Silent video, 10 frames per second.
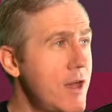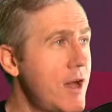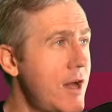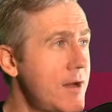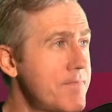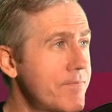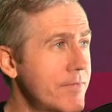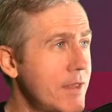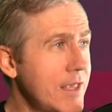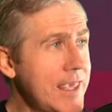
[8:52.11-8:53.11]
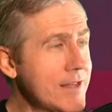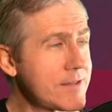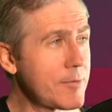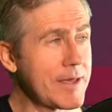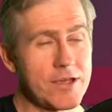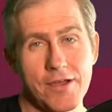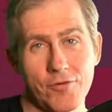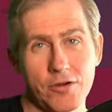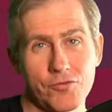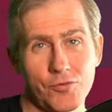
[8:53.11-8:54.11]
I can't tell by the
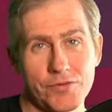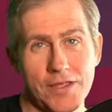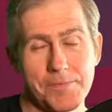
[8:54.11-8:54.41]
hover tooltip,